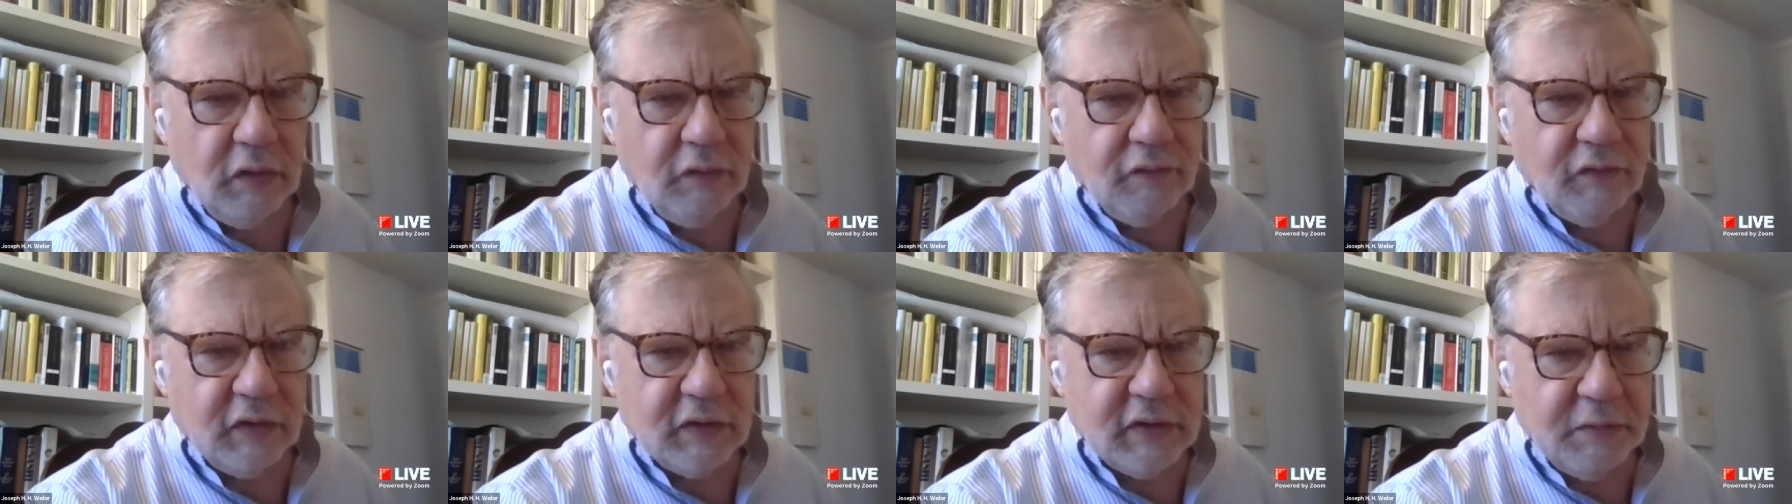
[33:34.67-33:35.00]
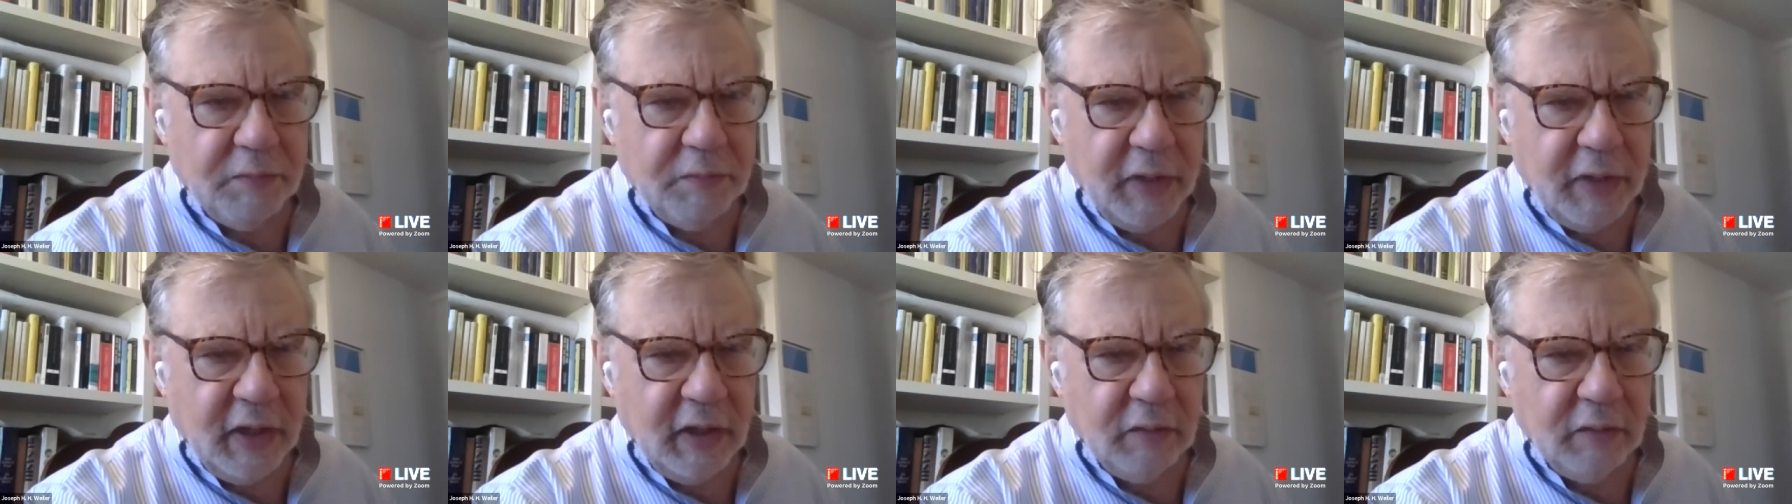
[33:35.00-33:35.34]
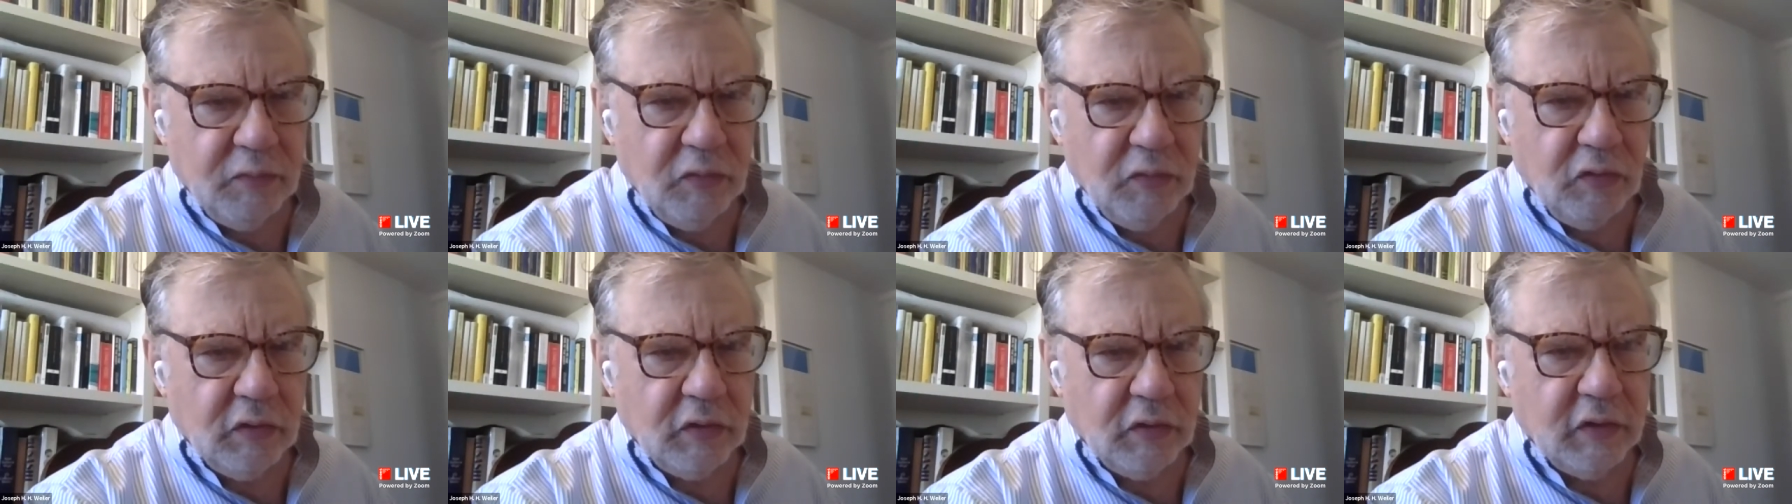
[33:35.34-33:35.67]
If it's a
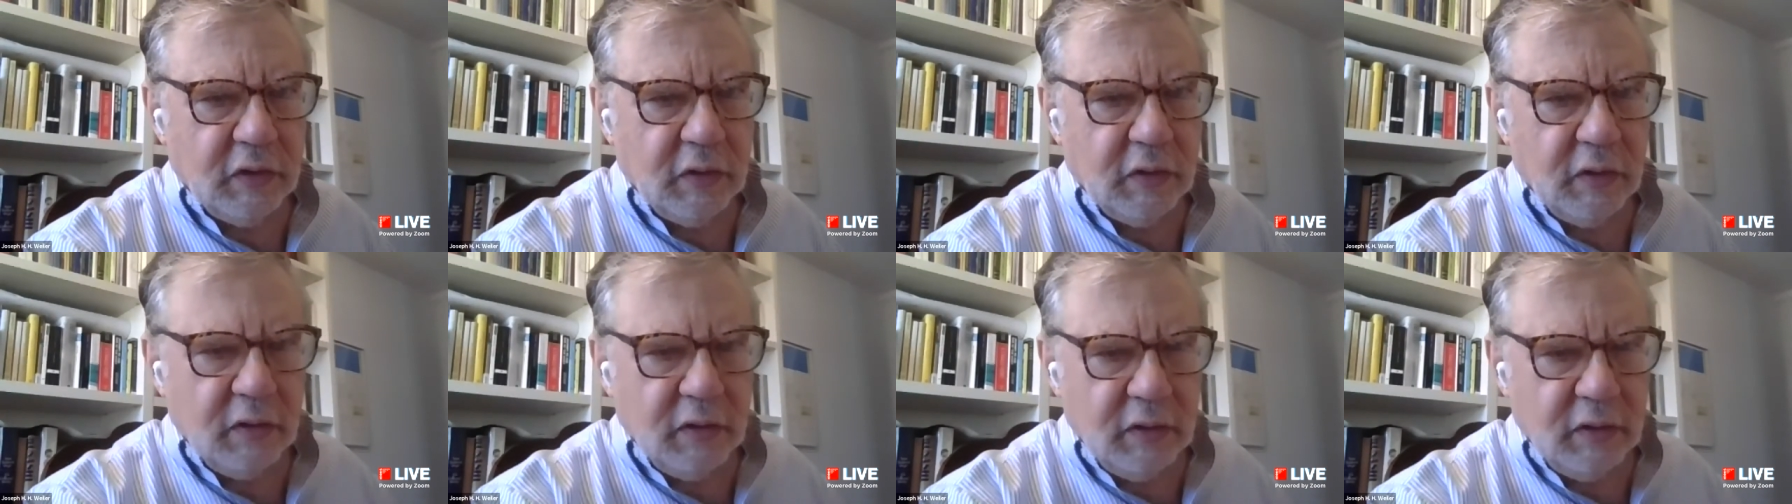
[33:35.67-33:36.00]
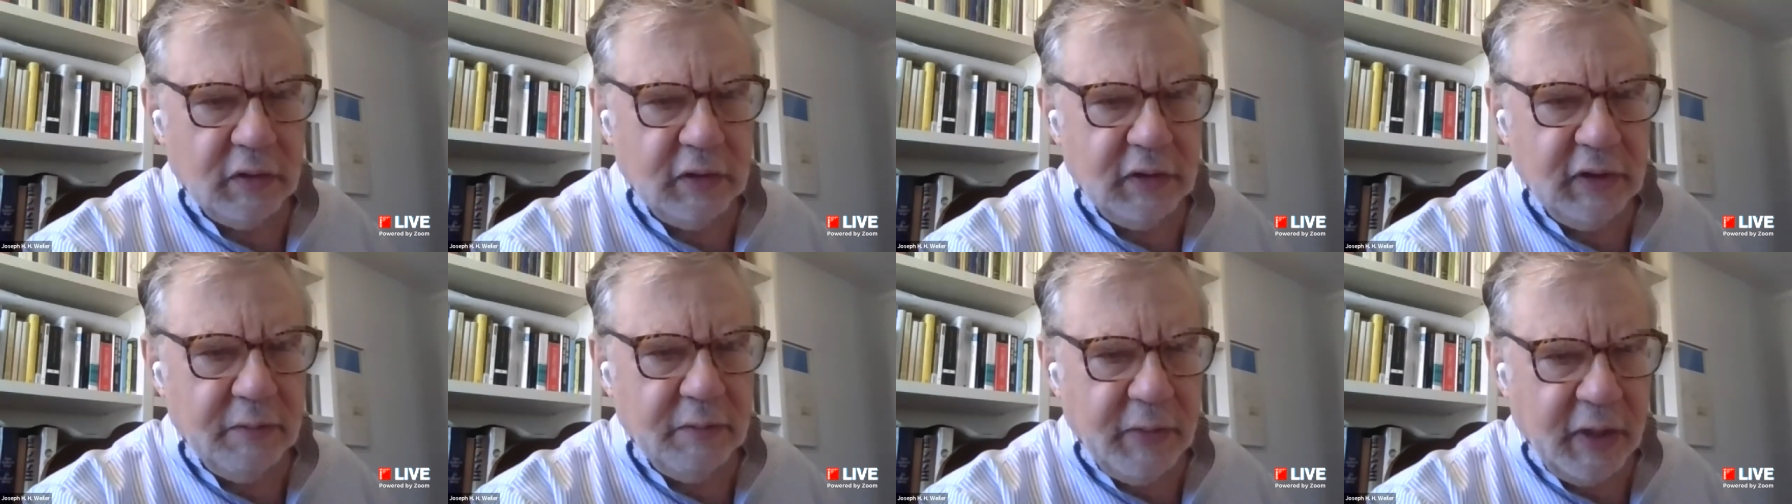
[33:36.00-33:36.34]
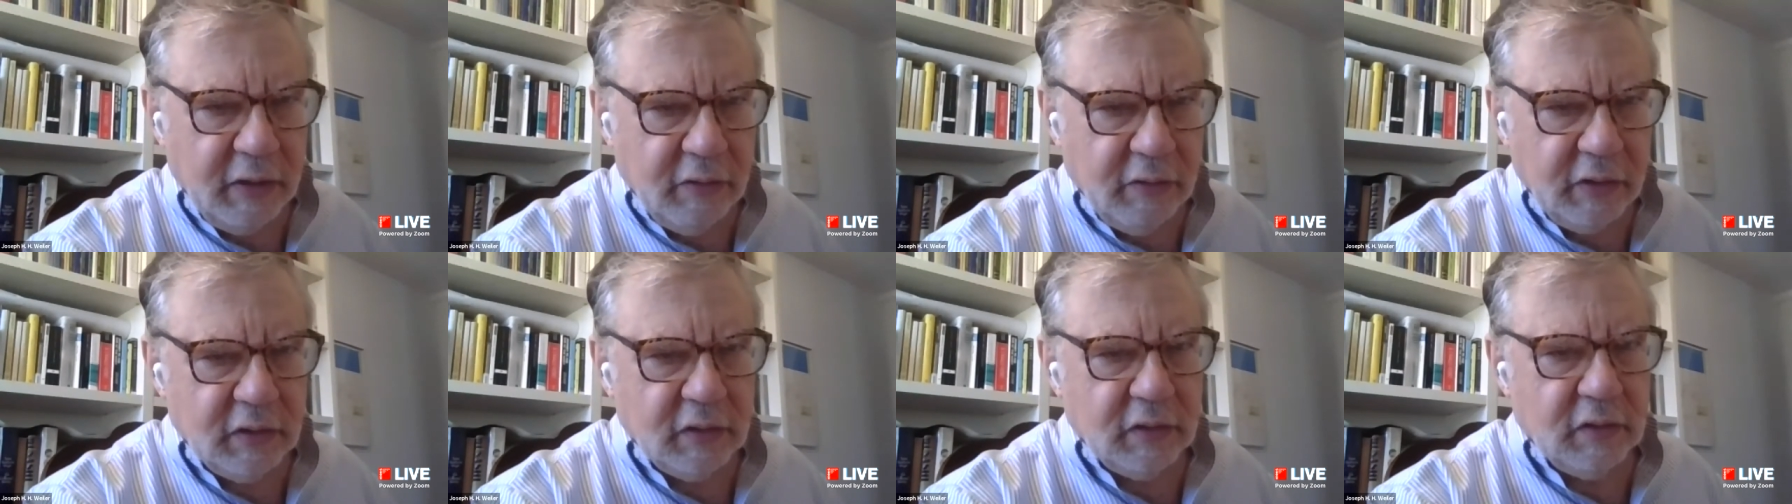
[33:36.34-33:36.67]
bad book, the
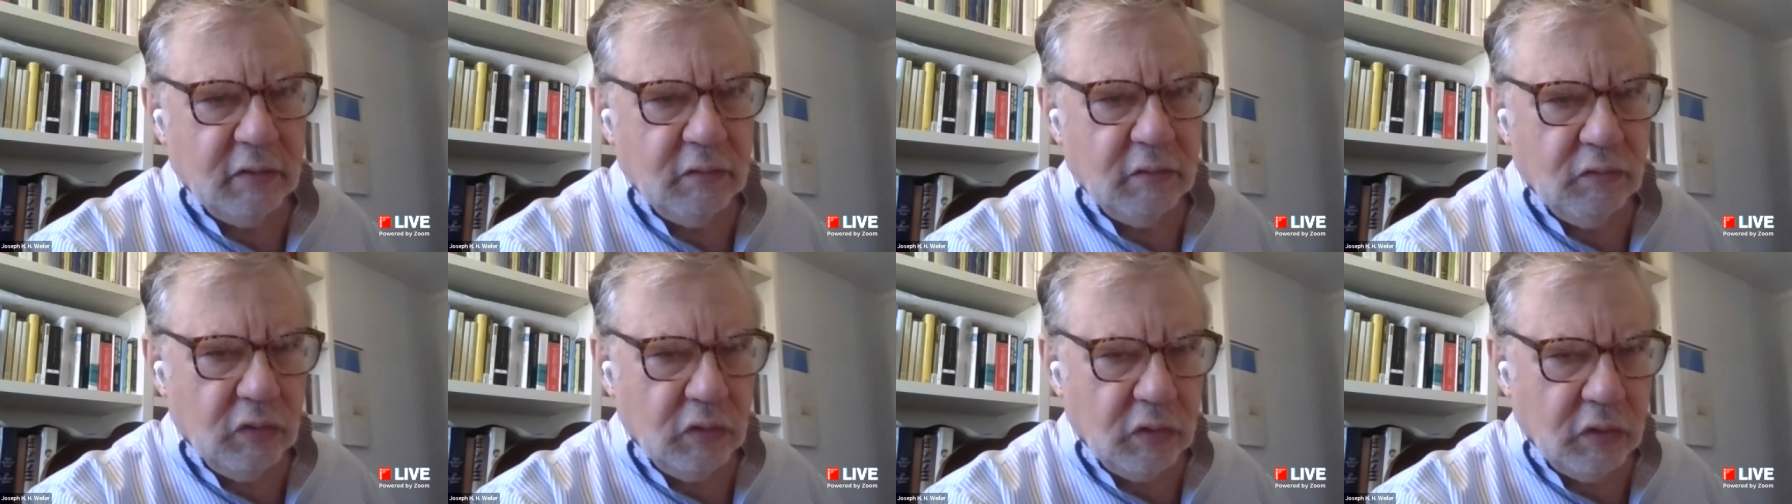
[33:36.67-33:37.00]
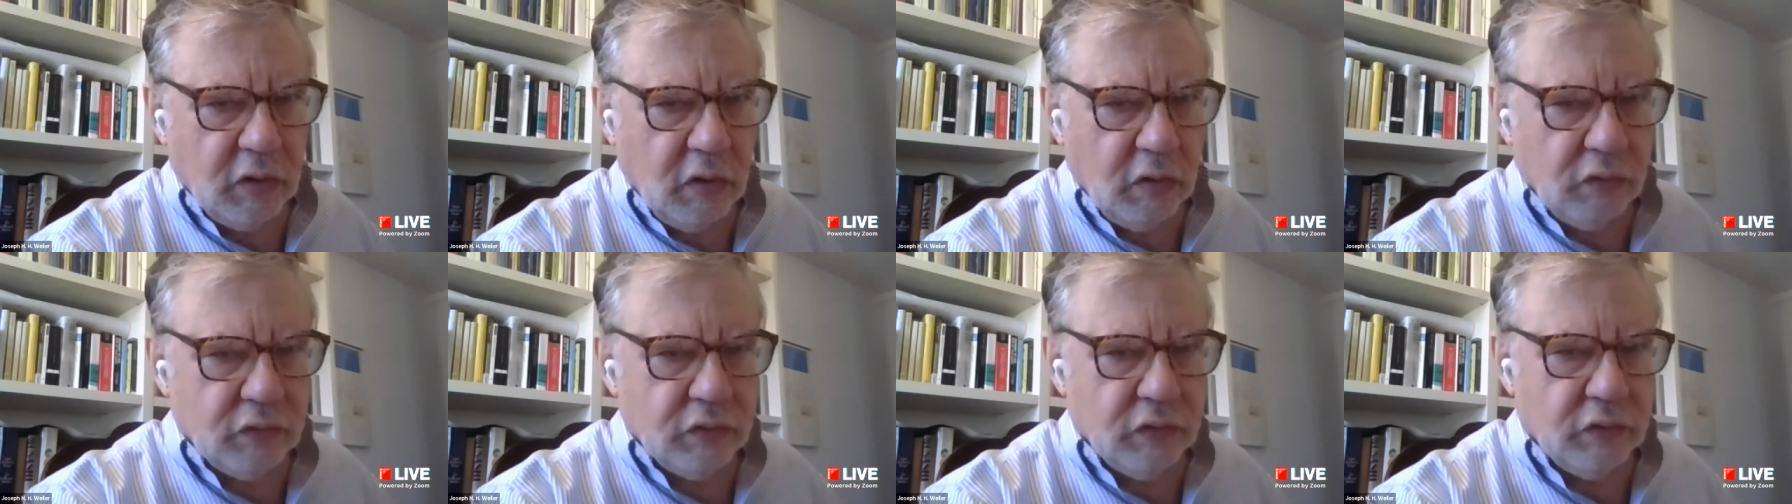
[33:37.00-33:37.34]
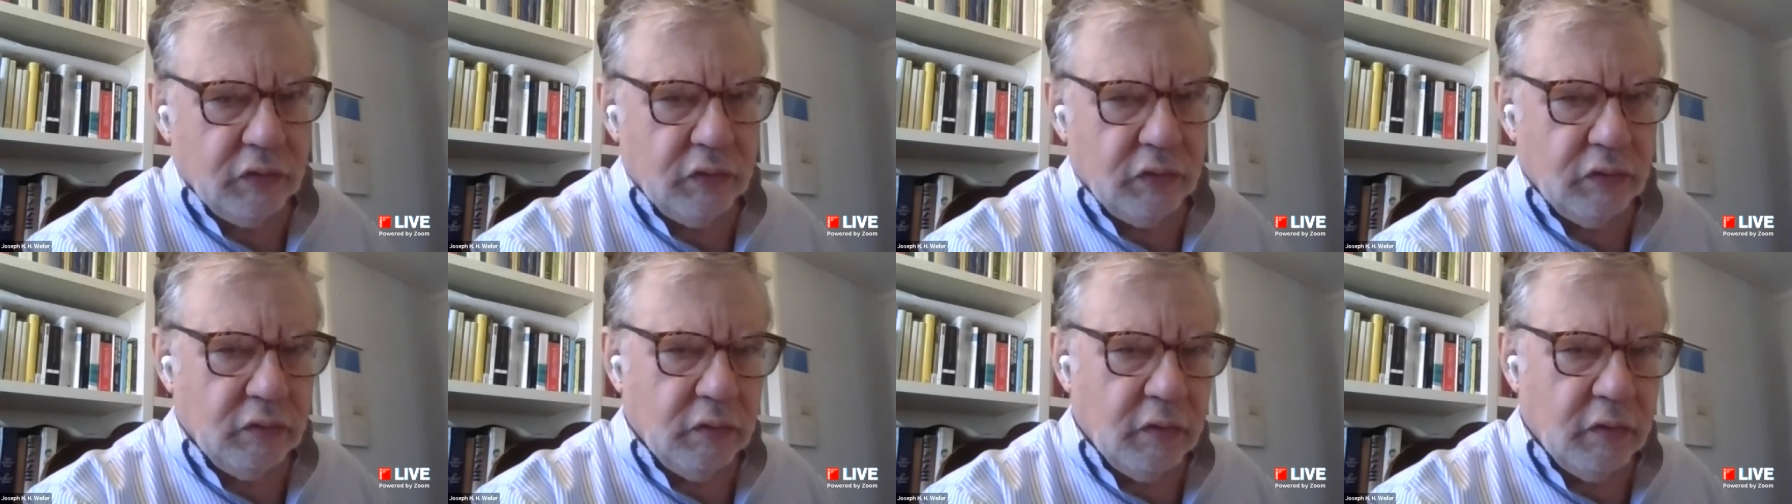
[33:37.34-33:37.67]
demerit will go
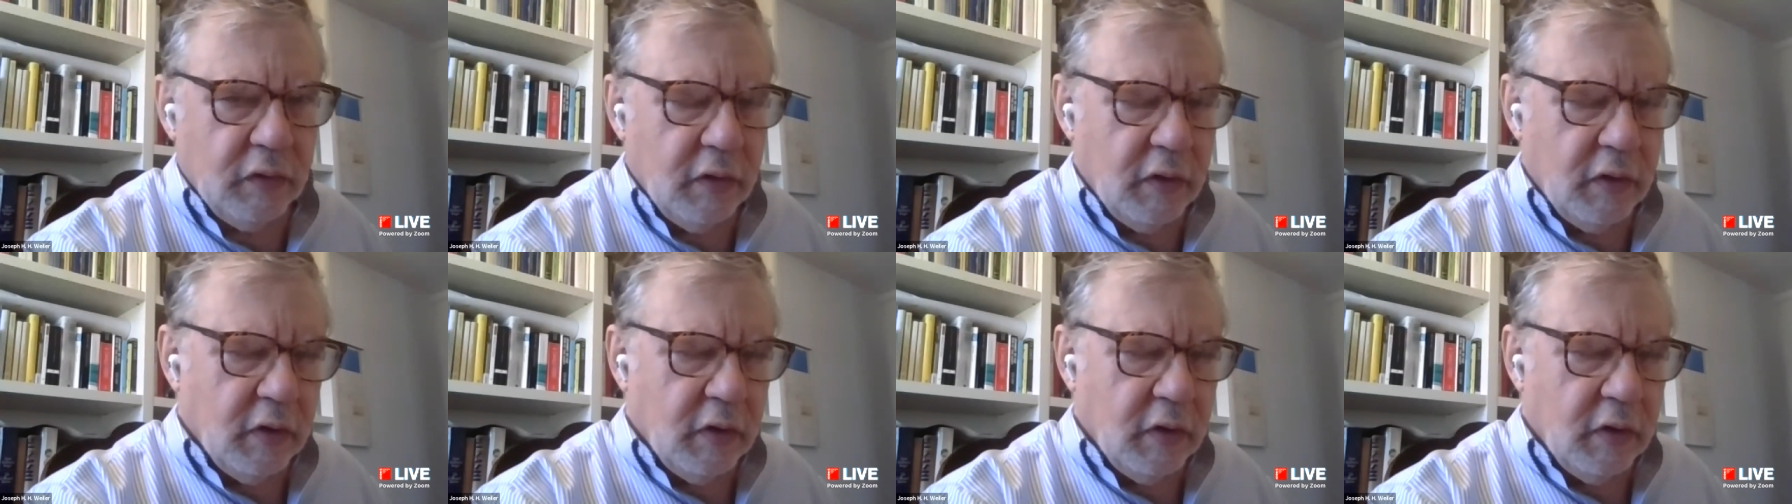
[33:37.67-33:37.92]
to you.